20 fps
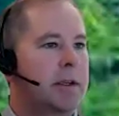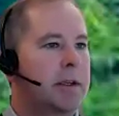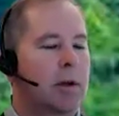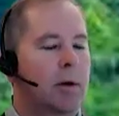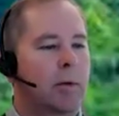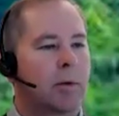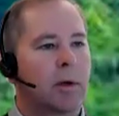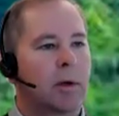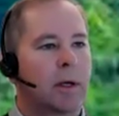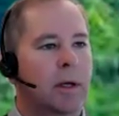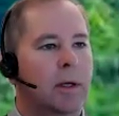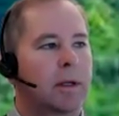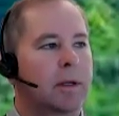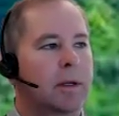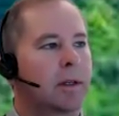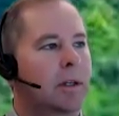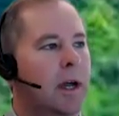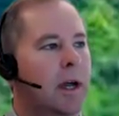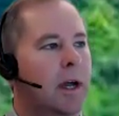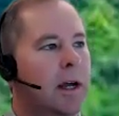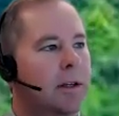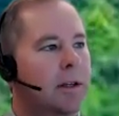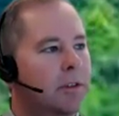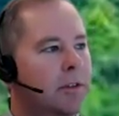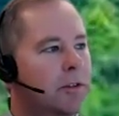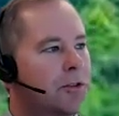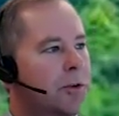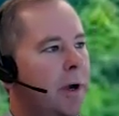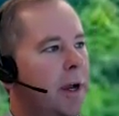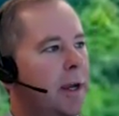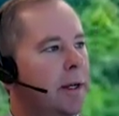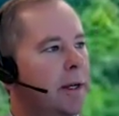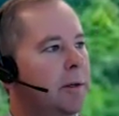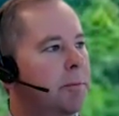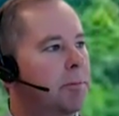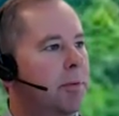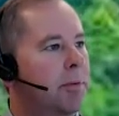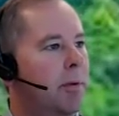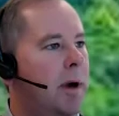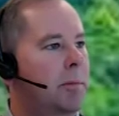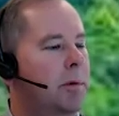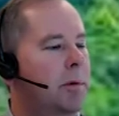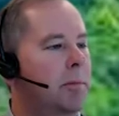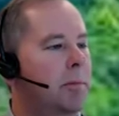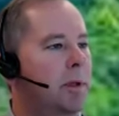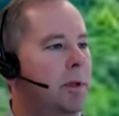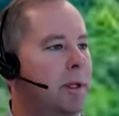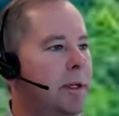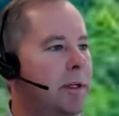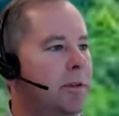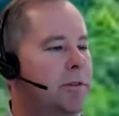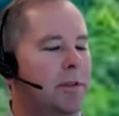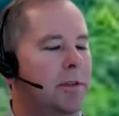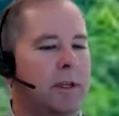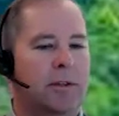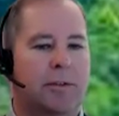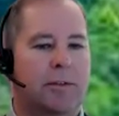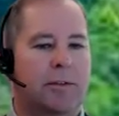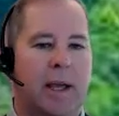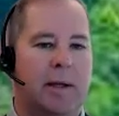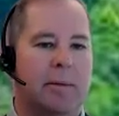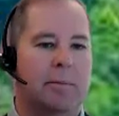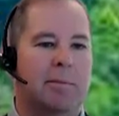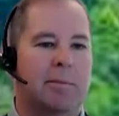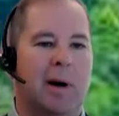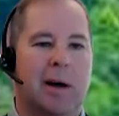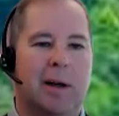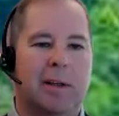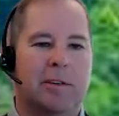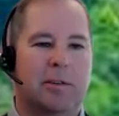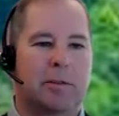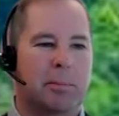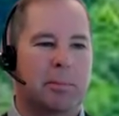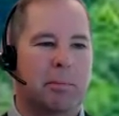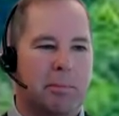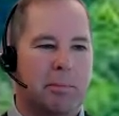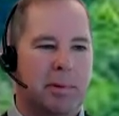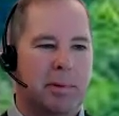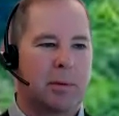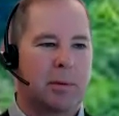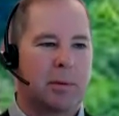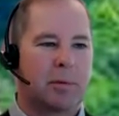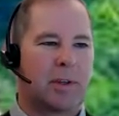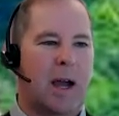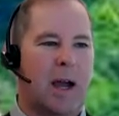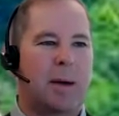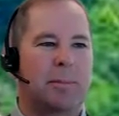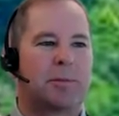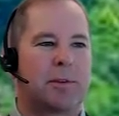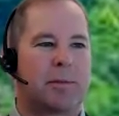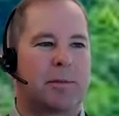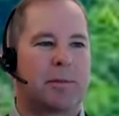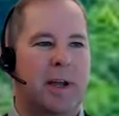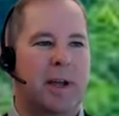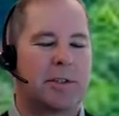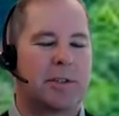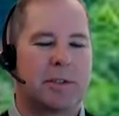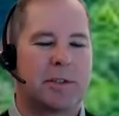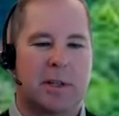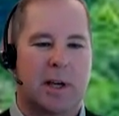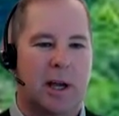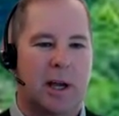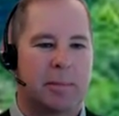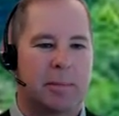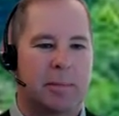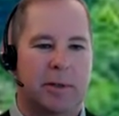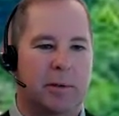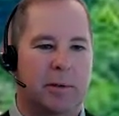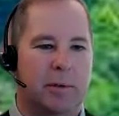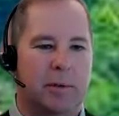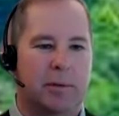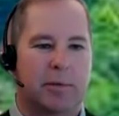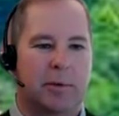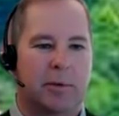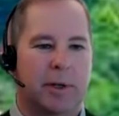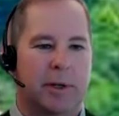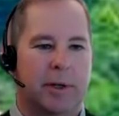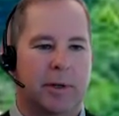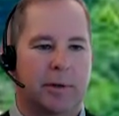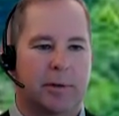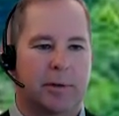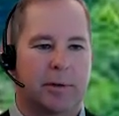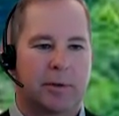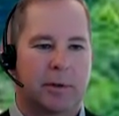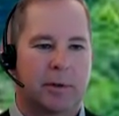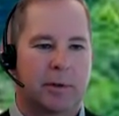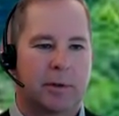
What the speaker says: you know, concentrated probably 6 to 8 months, but it was observations I had been doing for years.